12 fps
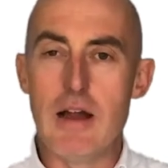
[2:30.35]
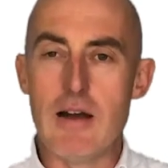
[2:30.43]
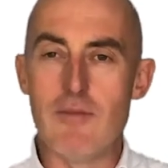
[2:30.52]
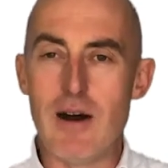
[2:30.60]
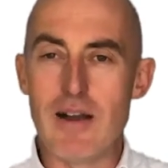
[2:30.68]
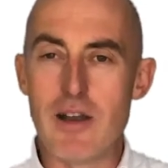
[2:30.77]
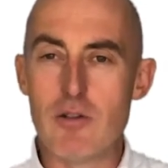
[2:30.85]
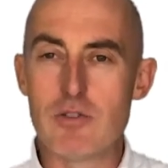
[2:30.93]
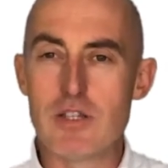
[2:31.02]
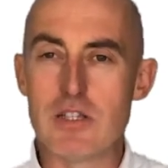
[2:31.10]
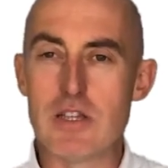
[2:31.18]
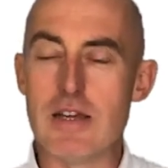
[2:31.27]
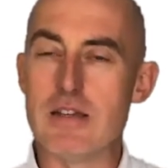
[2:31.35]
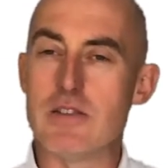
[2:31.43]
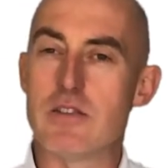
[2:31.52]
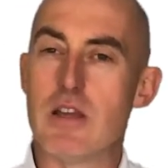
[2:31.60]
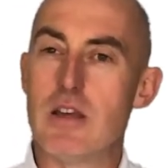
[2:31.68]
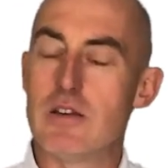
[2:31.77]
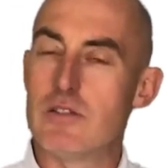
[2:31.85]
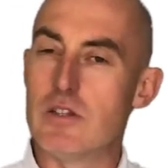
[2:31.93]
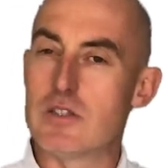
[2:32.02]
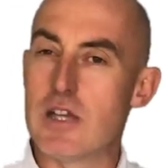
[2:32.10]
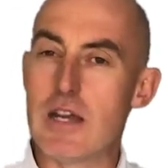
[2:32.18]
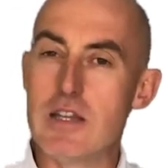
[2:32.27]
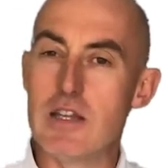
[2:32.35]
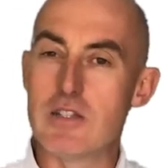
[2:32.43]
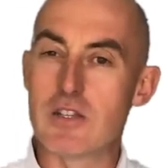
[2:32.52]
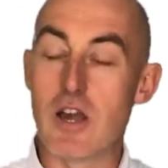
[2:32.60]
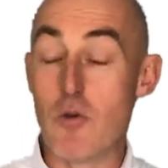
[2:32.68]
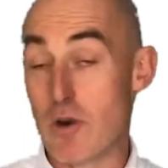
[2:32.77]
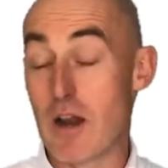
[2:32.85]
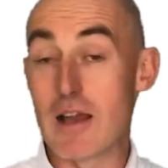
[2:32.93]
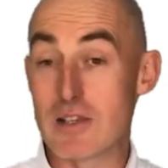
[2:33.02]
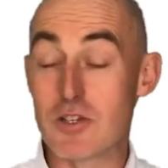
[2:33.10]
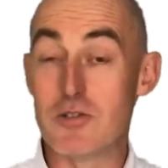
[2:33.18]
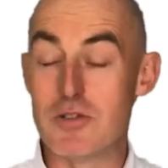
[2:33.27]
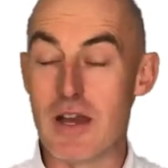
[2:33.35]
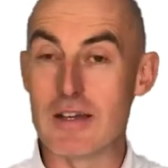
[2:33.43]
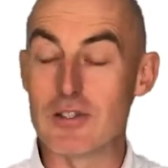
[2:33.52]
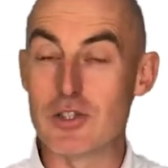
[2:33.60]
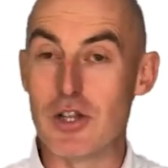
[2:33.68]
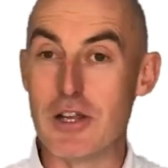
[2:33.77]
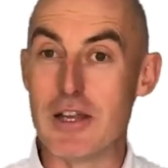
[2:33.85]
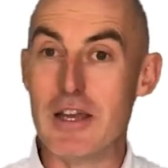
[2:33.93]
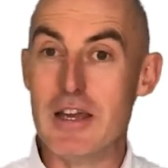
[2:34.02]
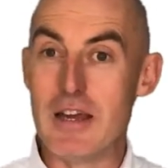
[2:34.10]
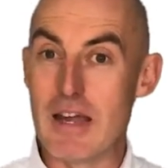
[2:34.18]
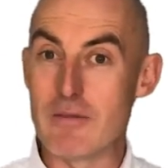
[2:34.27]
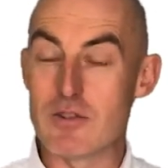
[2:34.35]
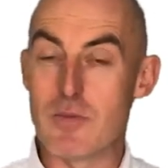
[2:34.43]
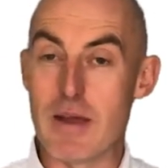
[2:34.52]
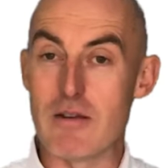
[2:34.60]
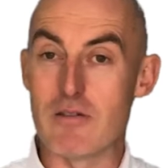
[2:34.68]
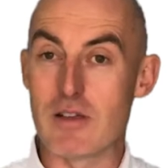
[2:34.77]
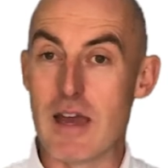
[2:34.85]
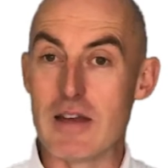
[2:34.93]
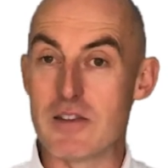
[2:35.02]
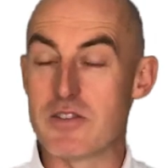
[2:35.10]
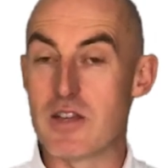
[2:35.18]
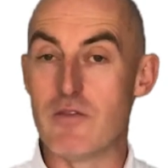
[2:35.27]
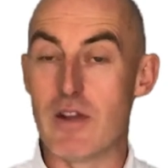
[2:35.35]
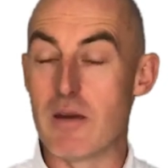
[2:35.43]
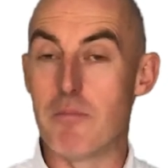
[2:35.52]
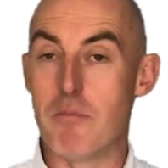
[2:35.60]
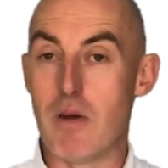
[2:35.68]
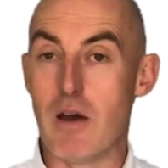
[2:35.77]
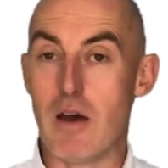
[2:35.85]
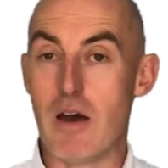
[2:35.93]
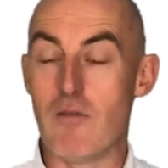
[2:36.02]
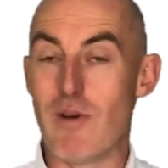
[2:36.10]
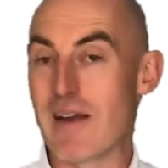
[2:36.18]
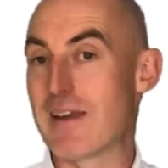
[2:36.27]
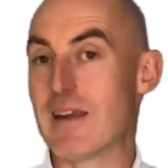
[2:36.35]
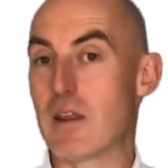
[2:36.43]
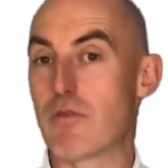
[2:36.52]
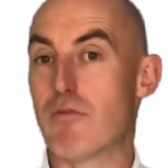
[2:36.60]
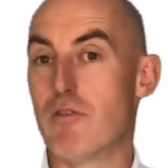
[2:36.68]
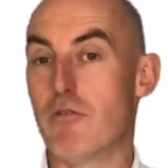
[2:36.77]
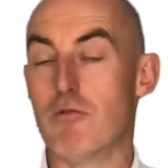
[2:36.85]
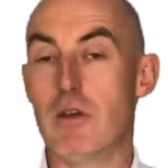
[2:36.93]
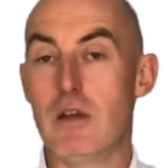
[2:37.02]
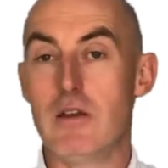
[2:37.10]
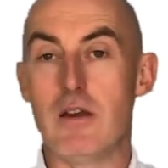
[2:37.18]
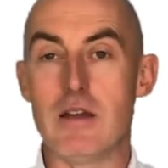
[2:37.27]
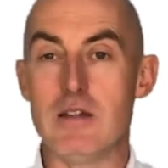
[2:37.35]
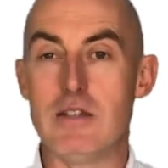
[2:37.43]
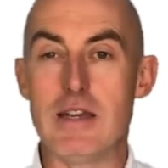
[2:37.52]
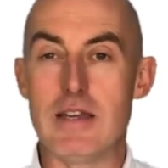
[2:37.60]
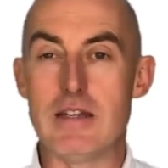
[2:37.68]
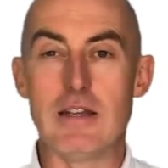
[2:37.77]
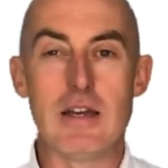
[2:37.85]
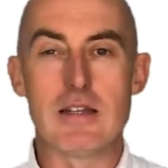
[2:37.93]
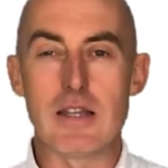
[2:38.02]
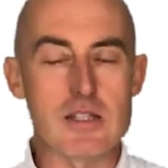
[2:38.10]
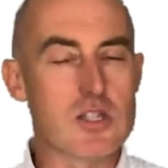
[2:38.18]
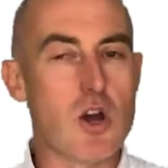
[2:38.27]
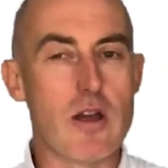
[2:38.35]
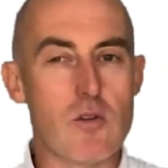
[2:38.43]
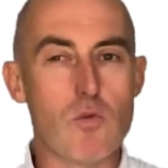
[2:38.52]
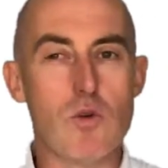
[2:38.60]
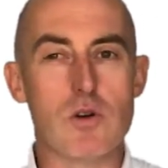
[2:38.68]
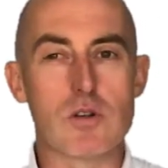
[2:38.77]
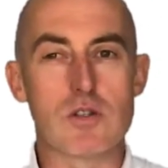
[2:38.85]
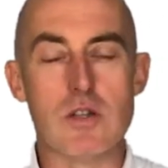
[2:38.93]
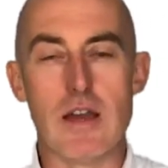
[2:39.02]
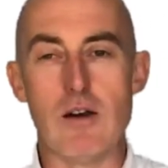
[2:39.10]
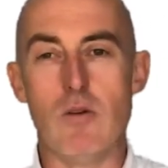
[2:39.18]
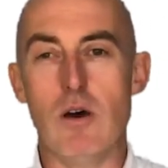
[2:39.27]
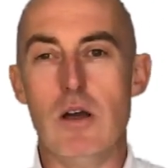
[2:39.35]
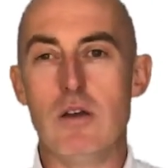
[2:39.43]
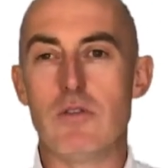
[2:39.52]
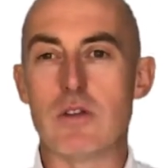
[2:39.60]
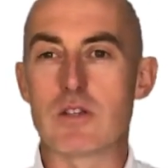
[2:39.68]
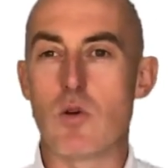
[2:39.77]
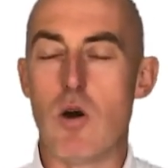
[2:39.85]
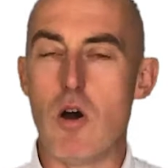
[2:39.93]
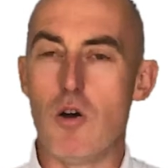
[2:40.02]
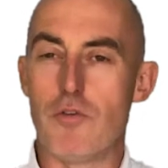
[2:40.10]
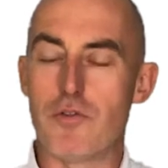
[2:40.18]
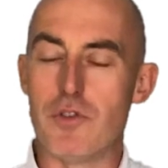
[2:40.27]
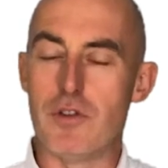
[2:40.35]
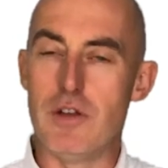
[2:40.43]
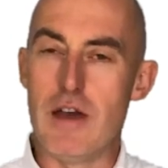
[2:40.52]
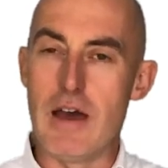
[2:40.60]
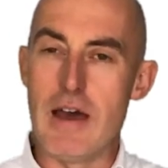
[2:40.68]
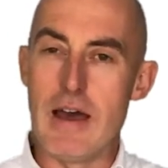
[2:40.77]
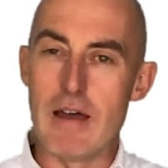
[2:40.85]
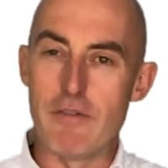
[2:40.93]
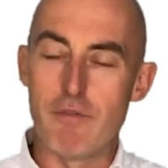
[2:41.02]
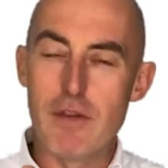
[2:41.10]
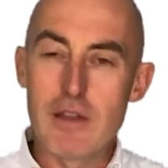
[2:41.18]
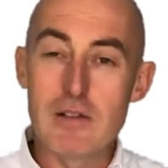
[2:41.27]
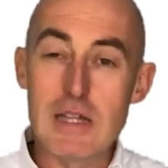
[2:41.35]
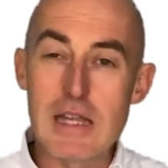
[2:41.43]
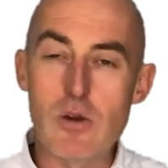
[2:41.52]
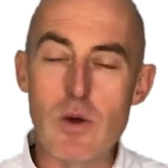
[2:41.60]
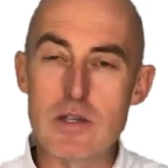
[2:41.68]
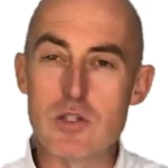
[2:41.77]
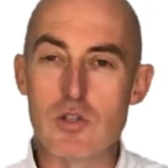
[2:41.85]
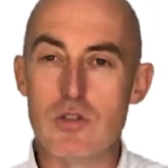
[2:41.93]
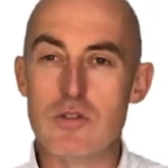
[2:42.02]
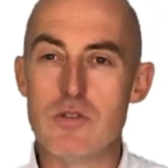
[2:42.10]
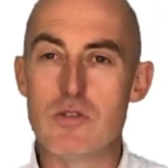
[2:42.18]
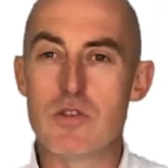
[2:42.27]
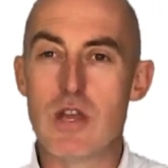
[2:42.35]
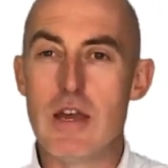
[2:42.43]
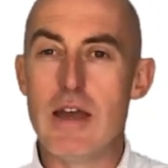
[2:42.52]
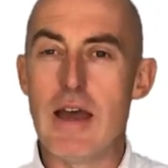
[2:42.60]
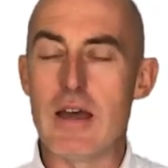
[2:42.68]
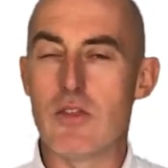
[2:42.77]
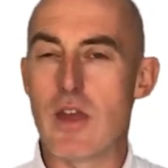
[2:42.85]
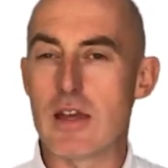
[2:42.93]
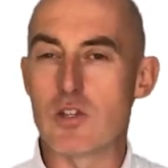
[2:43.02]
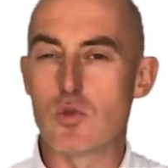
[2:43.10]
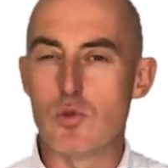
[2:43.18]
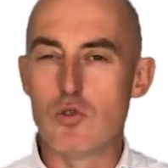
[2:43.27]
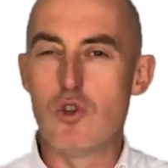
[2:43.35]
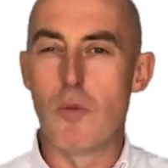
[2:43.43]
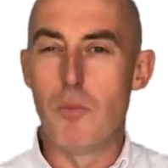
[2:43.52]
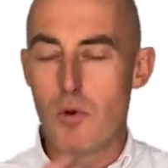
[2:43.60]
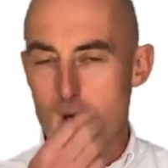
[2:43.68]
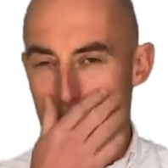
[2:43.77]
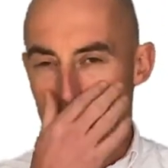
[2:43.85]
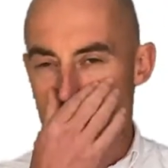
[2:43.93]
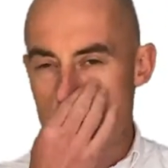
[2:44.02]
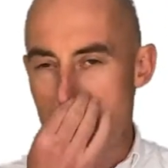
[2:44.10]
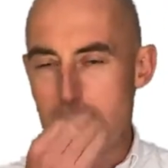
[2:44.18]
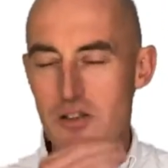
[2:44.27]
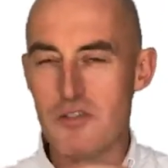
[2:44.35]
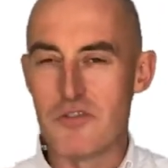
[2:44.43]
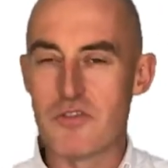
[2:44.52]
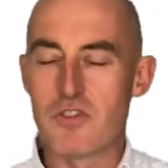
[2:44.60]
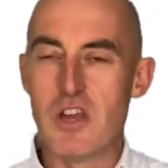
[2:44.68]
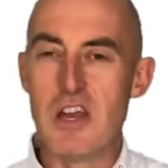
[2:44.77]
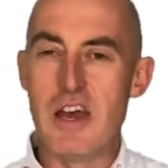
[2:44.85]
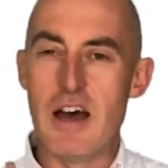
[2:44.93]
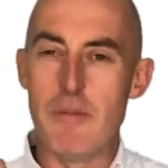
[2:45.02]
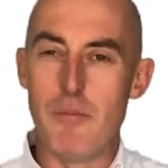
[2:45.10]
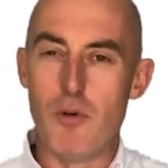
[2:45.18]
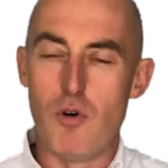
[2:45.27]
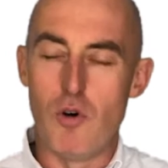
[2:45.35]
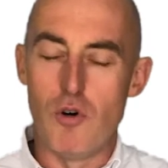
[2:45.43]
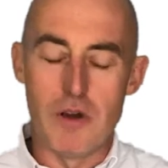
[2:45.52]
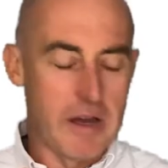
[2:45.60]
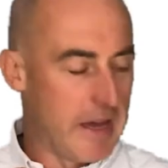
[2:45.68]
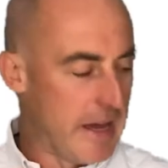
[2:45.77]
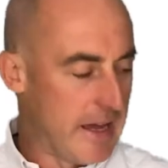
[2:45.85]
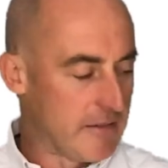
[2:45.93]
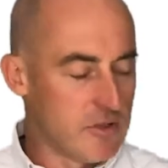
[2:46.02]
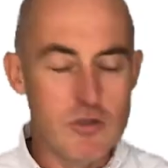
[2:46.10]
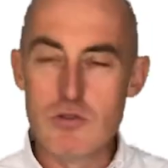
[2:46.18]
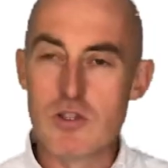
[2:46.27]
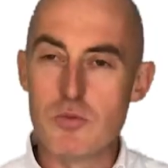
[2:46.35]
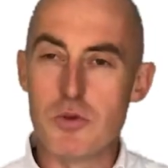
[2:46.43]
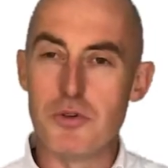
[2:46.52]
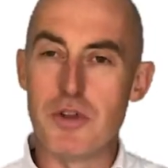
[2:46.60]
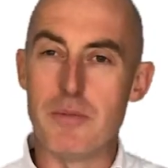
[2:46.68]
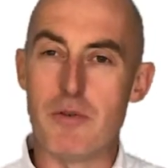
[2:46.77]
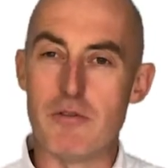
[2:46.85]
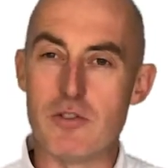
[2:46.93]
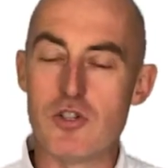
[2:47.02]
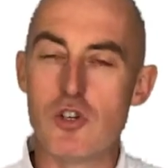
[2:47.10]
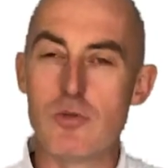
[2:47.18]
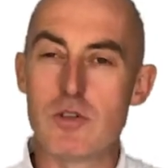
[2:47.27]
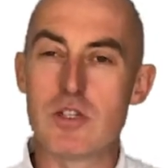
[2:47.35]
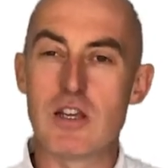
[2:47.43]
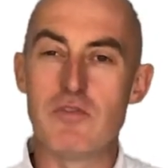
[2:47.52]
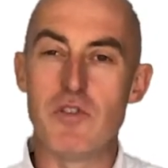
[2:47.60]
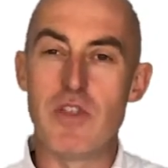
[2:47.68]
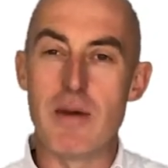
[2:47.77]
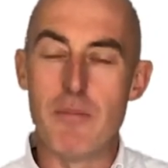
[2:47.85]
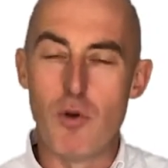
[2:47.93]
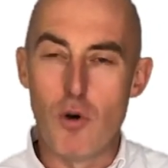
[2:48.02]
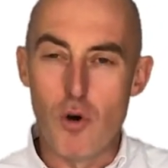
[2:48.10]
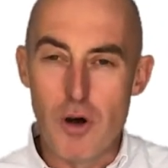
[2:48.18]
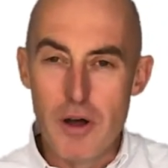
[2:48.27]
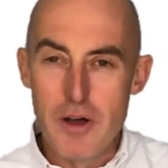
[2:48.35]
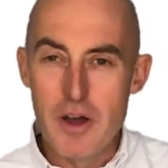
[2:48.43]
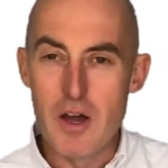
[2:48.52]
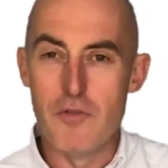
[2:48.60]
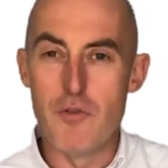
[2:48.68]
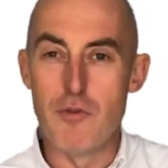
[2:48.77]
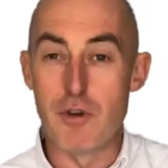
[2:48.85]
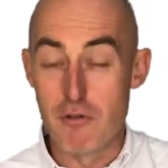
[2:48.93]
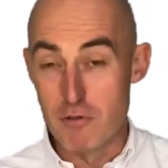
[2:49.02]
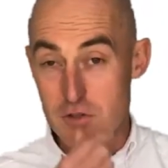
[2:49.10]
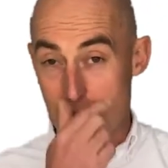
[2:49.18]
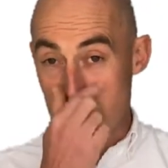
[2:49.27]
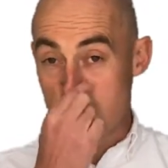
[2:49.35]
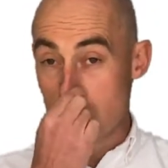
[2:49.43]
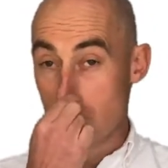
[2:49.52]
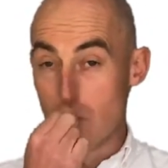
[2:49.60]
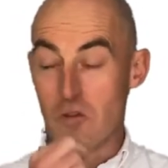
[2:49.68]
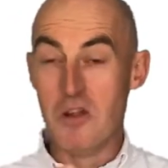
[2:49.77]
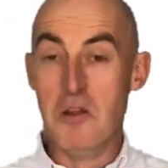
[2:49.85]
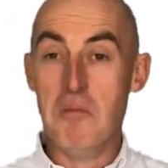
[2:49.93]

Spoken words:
And what I noticed is that 10 years ago, when I last used it, actually, it was about getting a CV and whacking it through Indeed. That's not how it works now. There's quite often fielding questions, and the actual job boards themselves are more usable, they're more intuitive, and they're more of a recruiting tool.